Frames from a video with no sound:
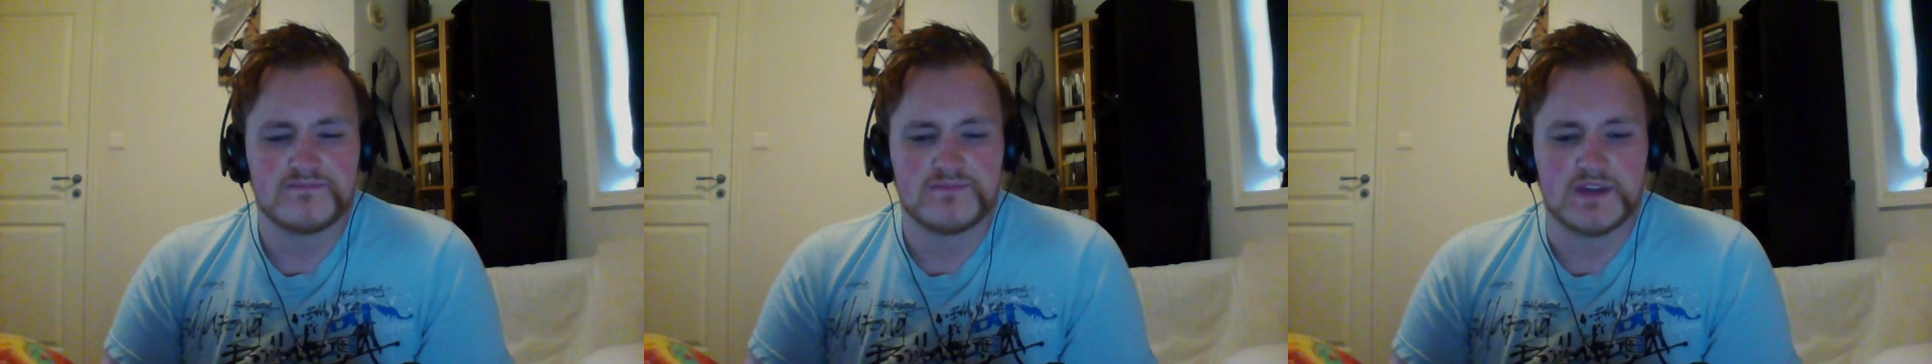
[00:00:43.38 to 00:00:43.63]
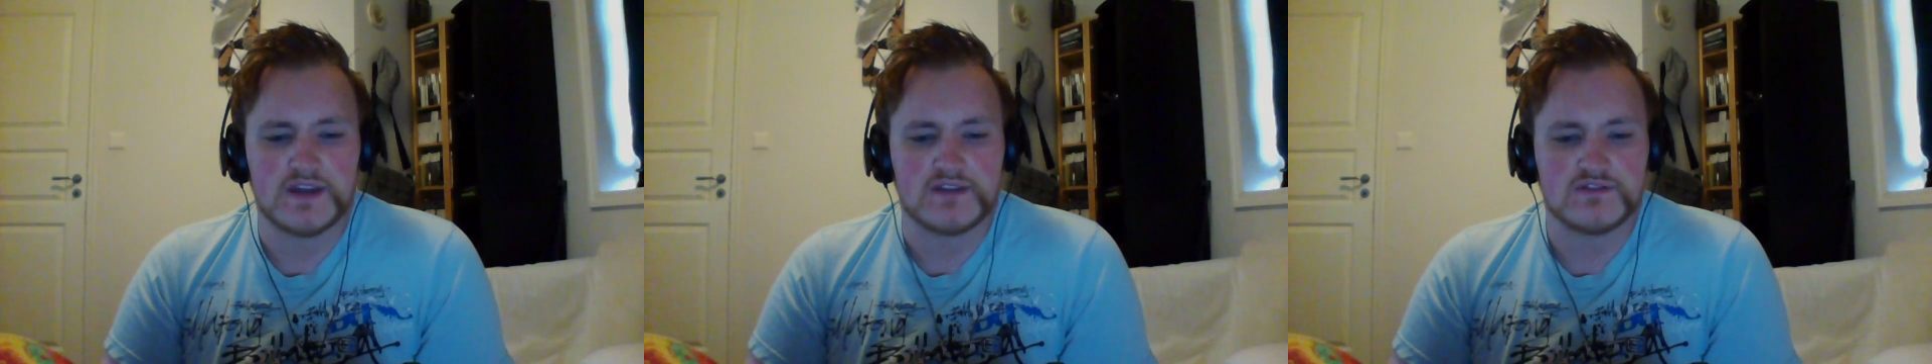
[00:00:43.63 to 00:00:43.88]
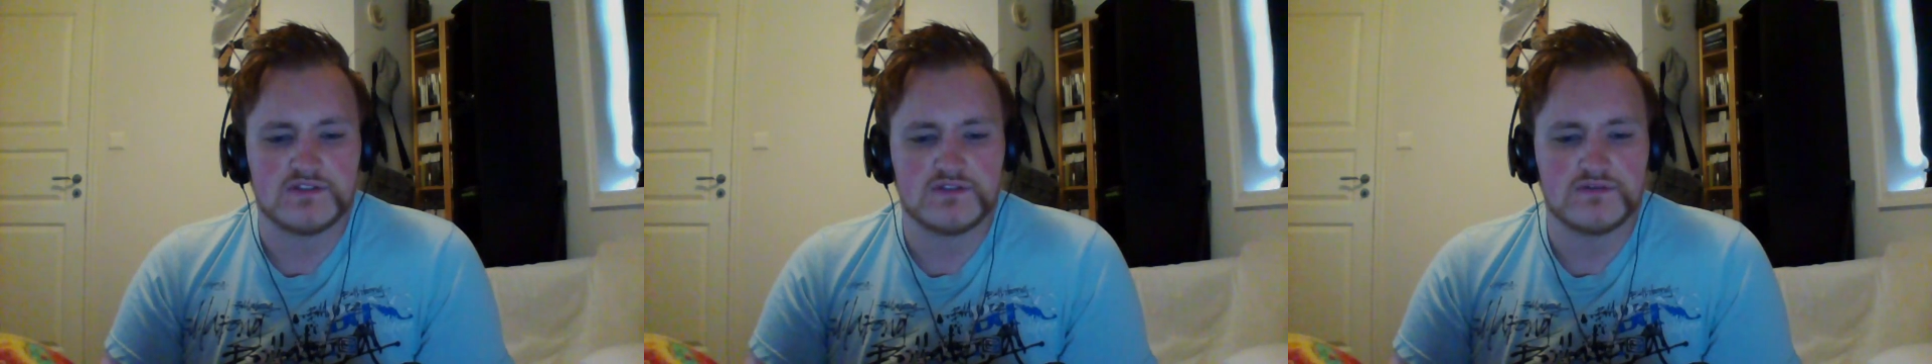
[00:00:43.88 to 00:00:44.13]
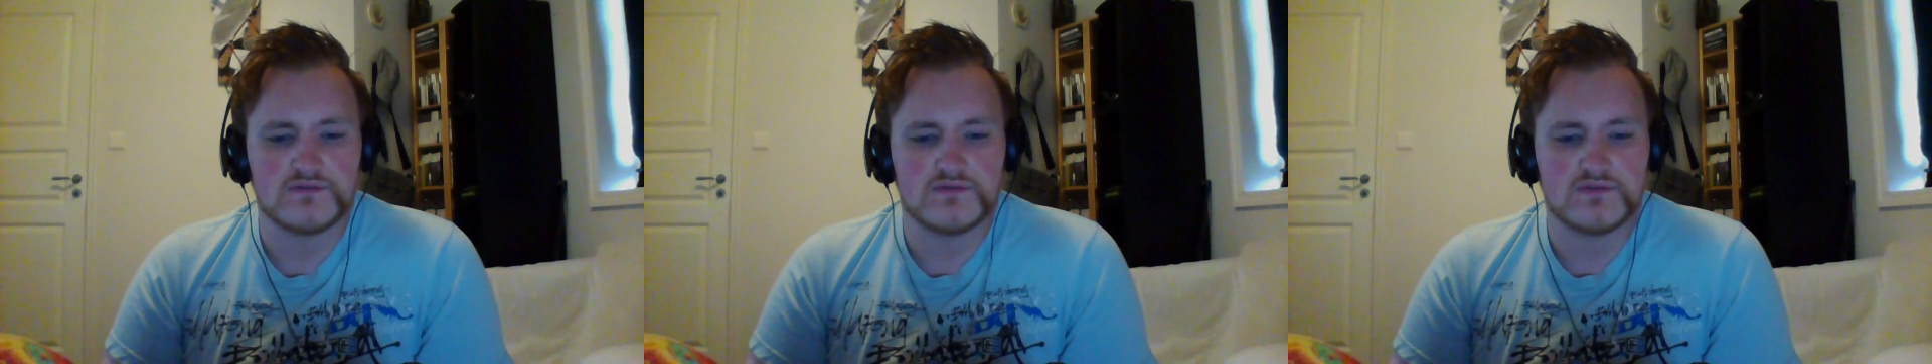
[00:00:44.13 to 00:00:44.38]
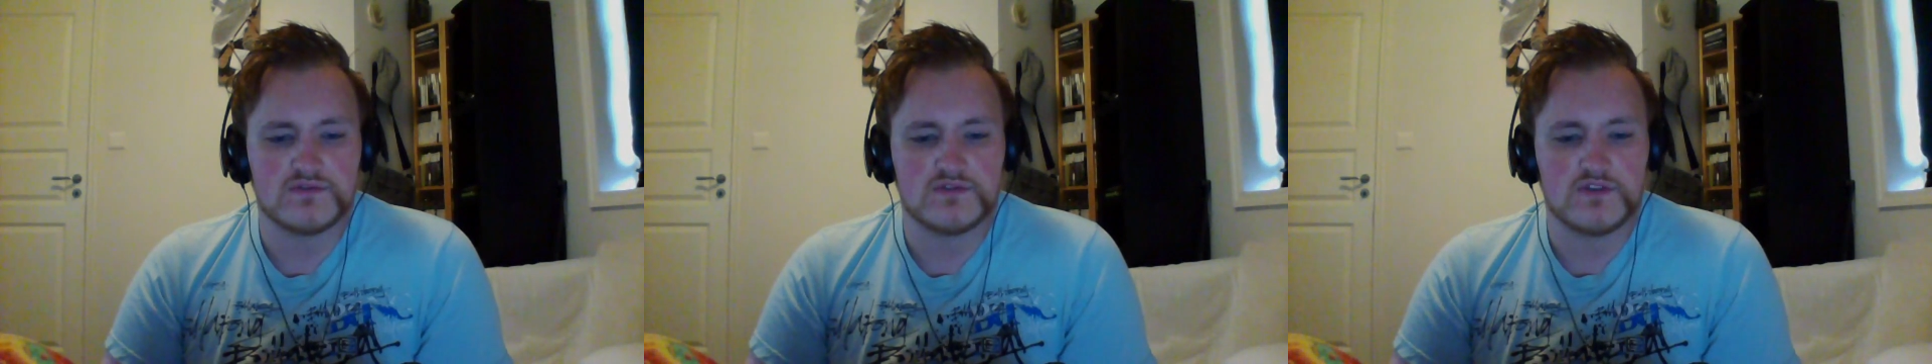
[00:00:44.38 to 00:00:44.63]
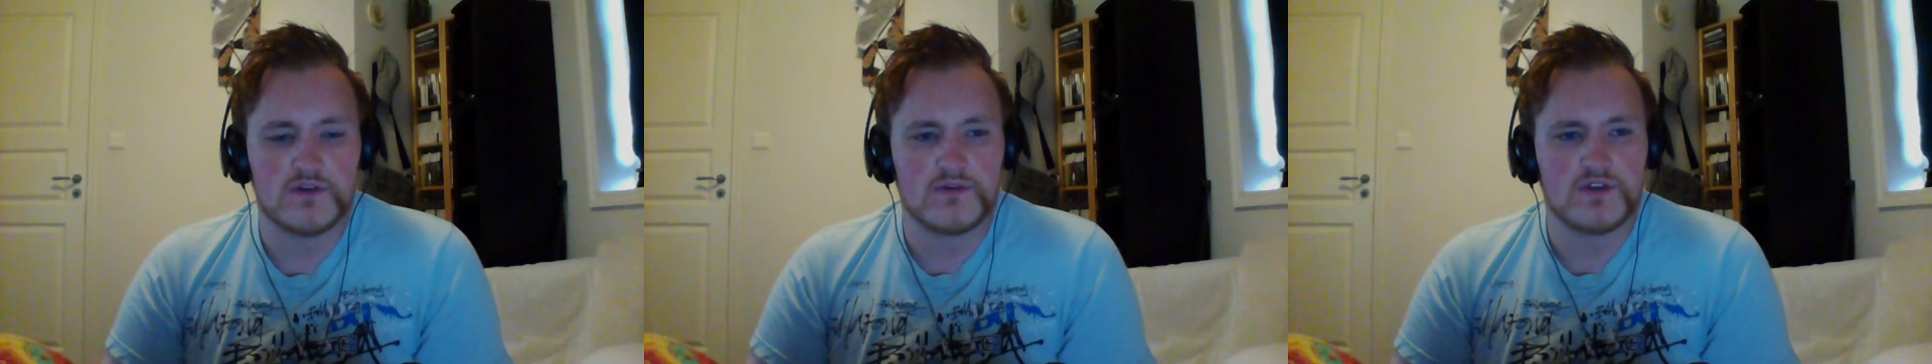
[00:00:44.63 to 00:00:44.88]
yeah, to...
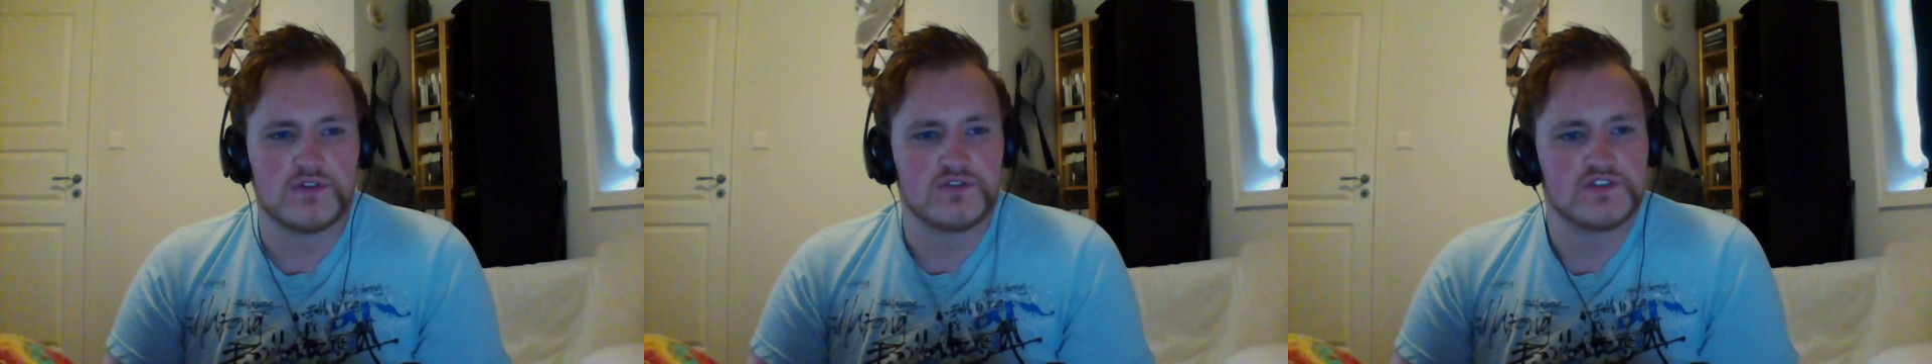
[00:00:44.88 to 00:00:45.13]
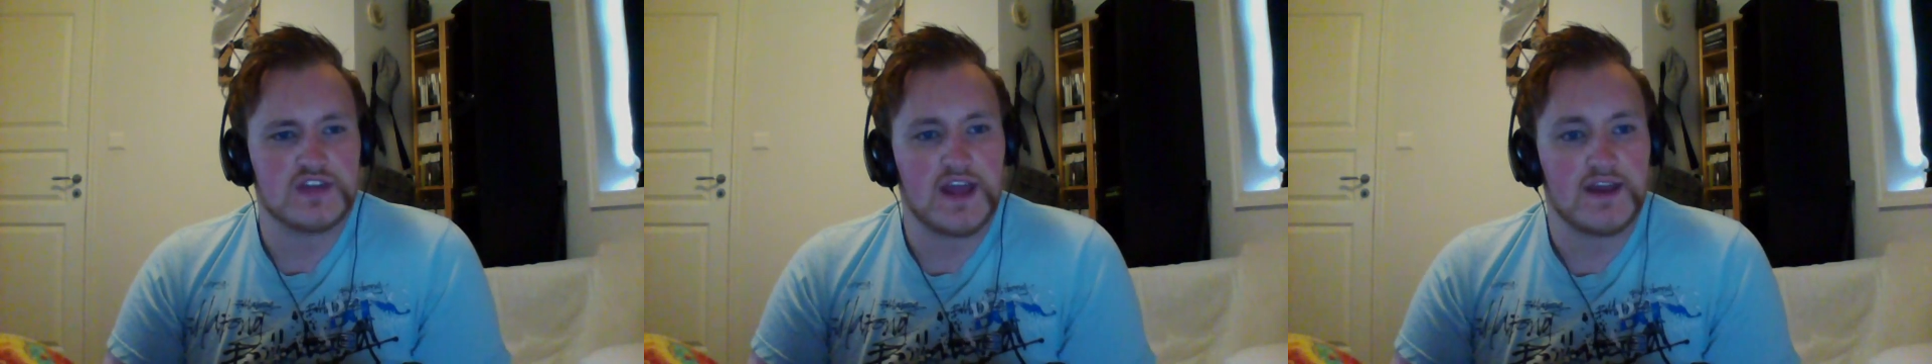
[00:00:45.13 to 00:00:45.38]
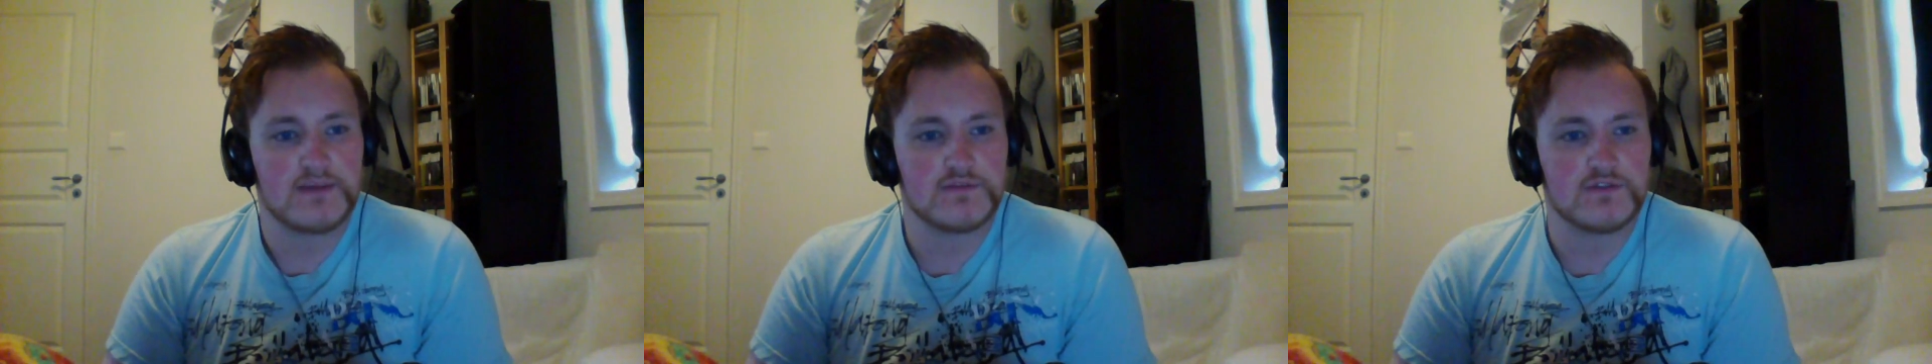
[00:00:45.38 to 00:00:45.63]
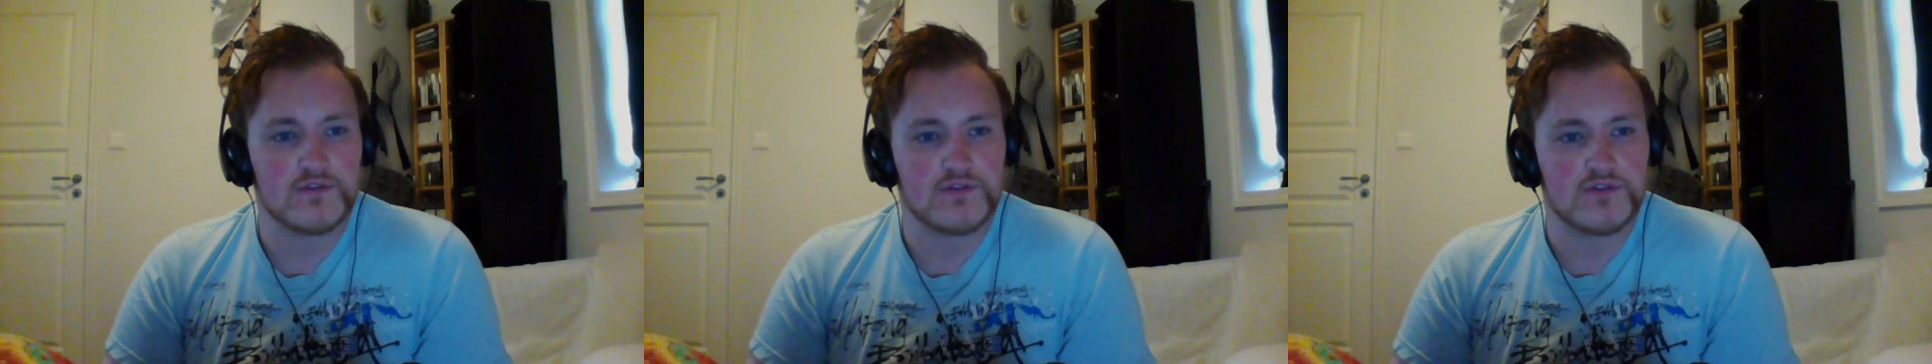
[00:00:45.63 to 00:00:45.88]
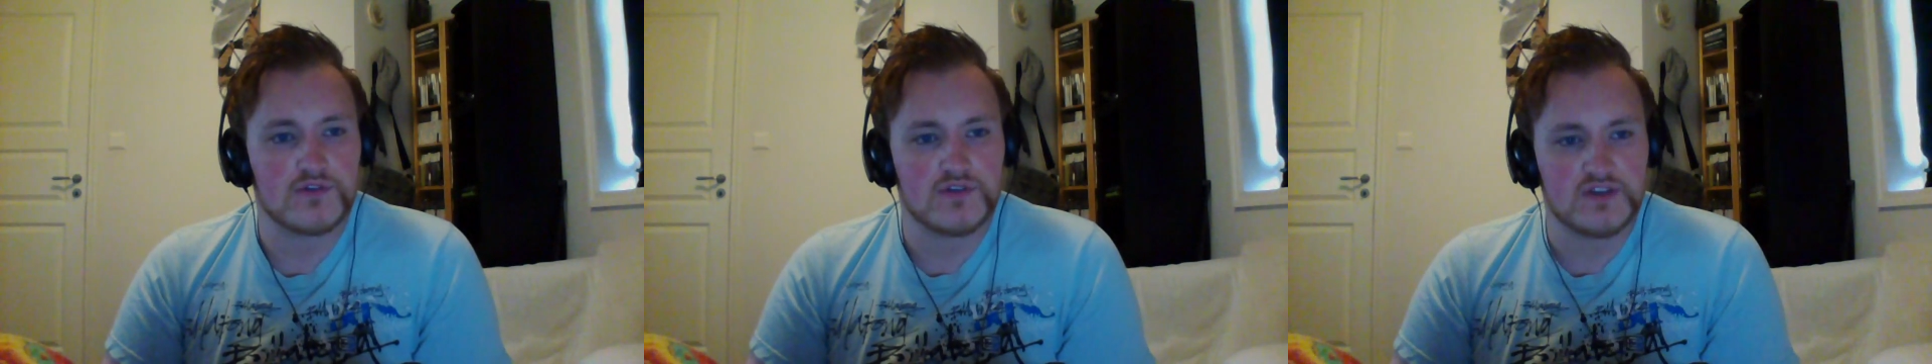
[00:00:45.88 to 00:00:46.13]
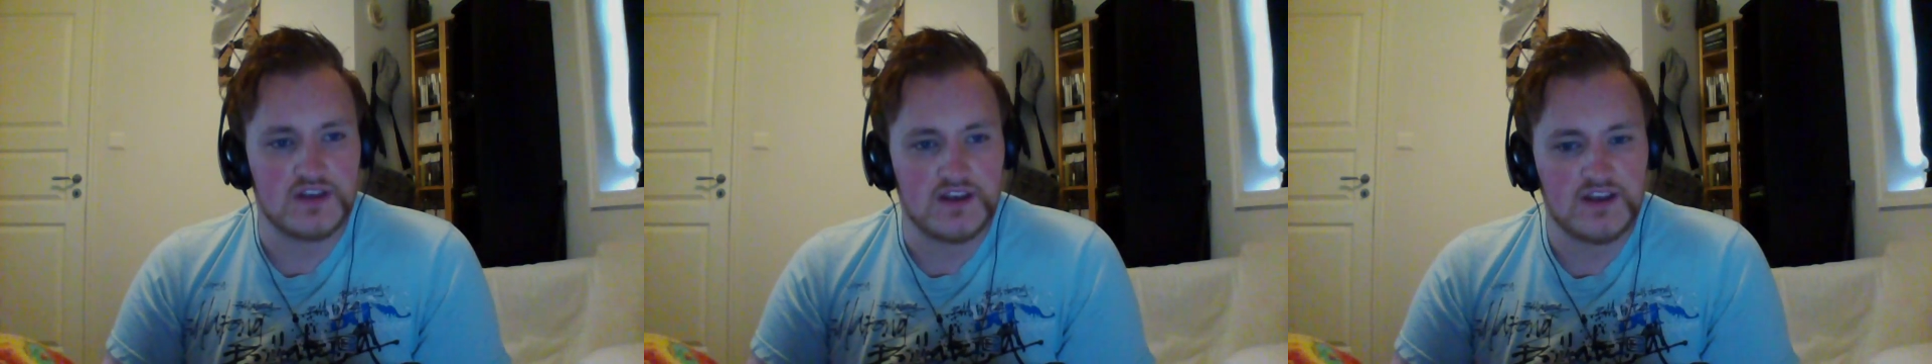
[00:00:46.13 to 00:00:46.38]
To understand episode
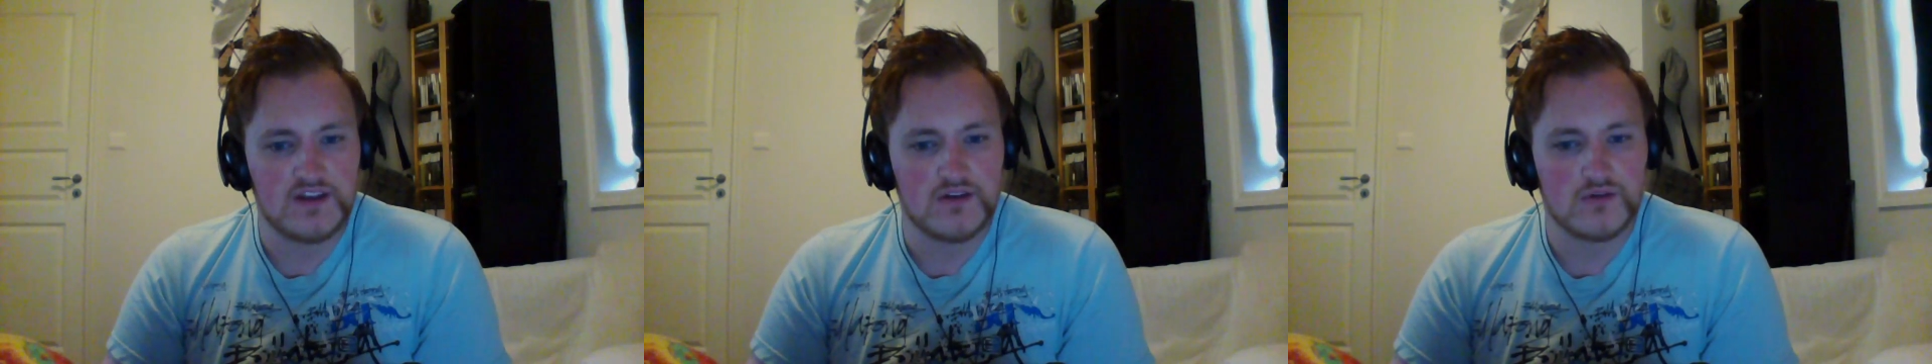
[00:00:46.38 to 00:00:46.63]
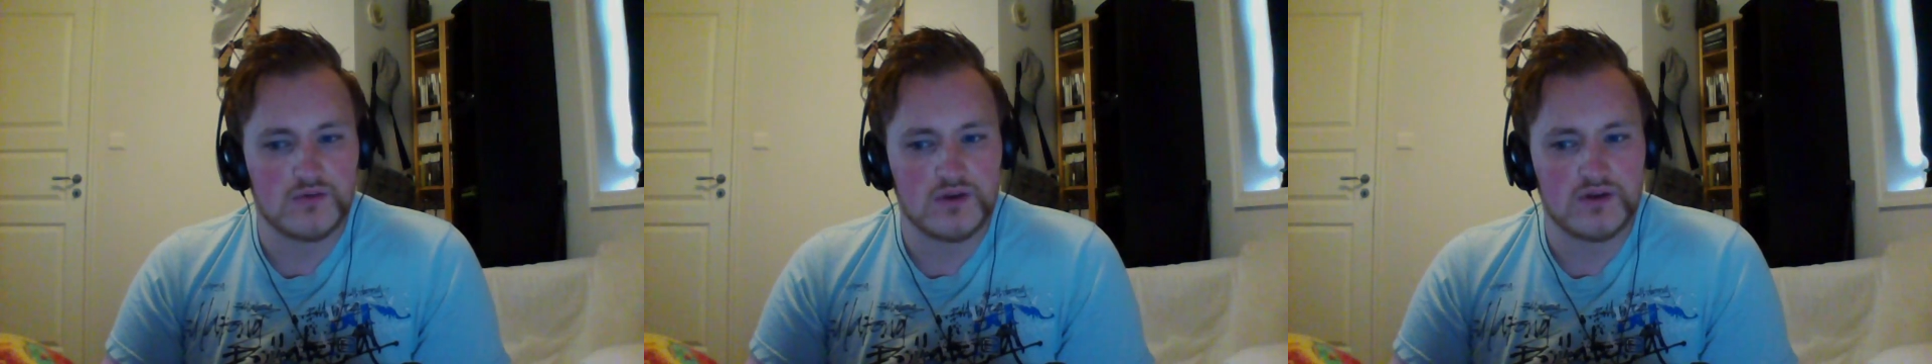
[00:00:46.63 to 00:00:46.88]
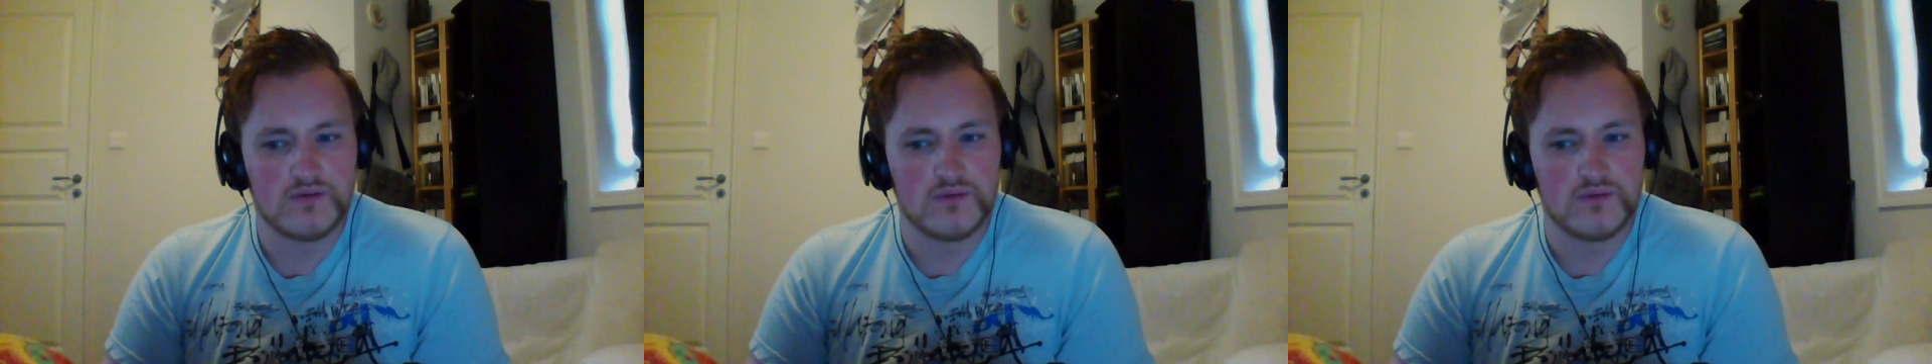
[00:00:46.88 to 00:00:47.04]
thirteen or what,